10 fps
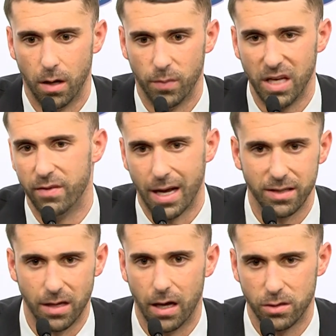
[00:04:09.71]
even
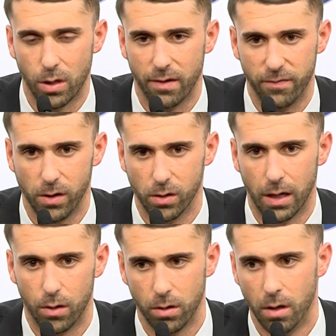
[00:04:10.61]
as guys try to figure
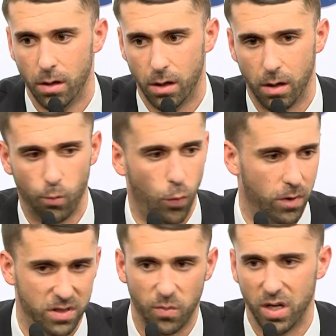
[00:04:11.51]
out where
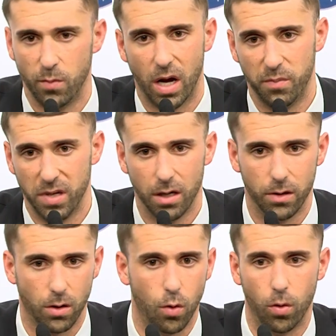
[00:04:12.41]
somebody might be on
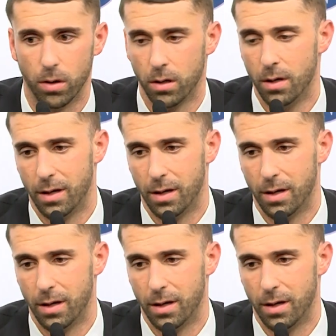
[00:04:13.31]
the court